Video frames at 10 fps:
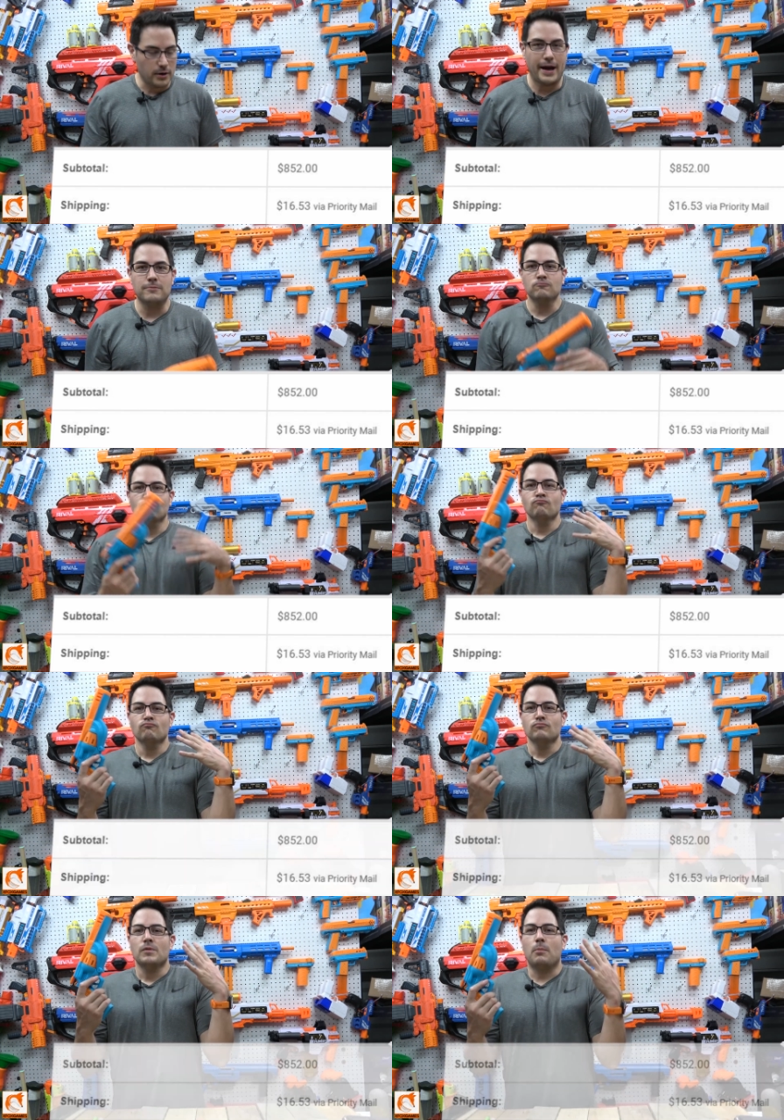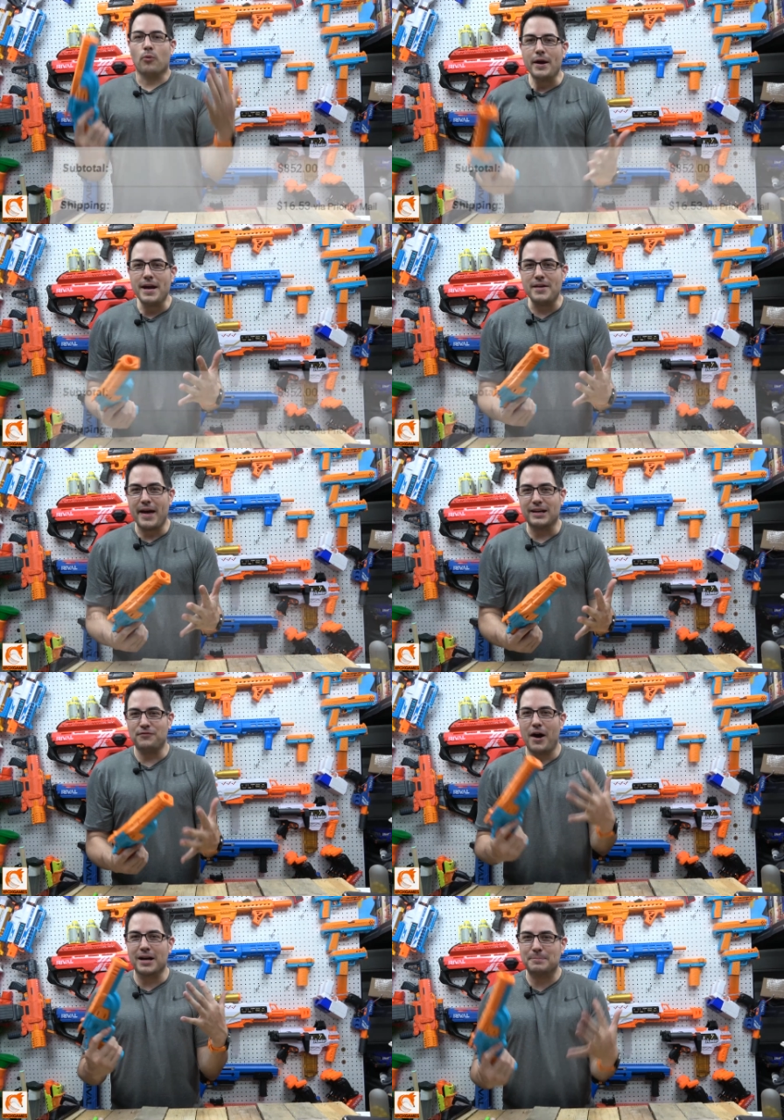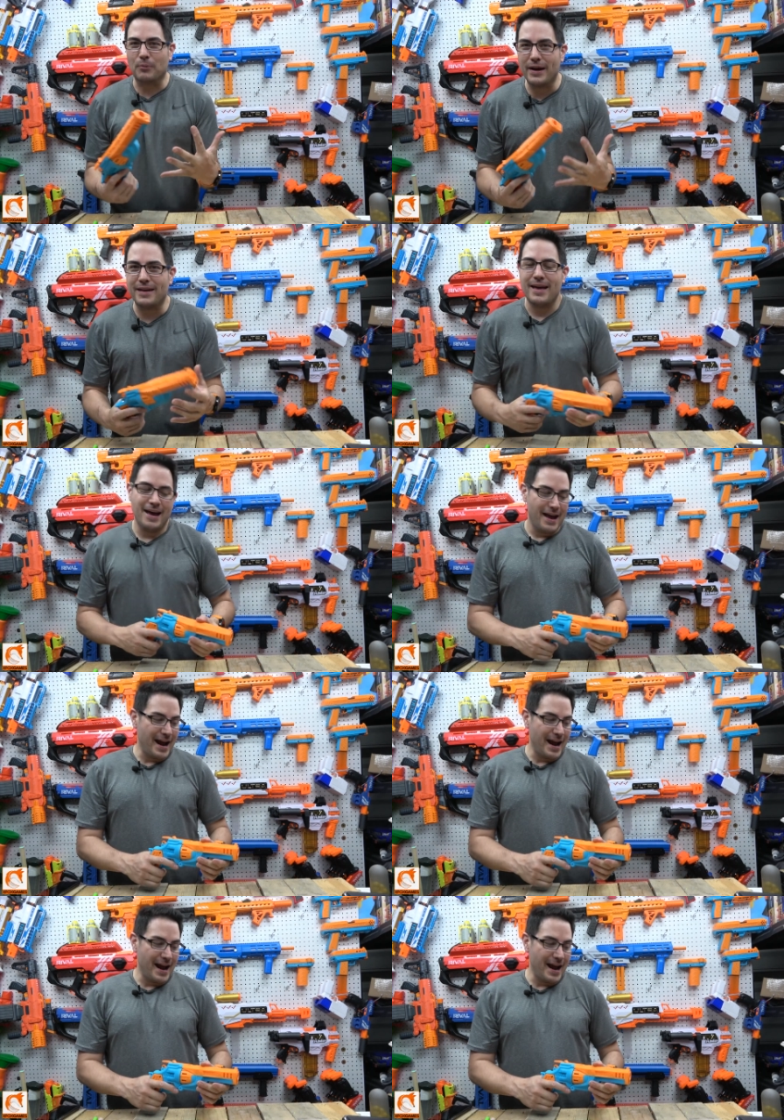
okay, breathe, XFox, breathe.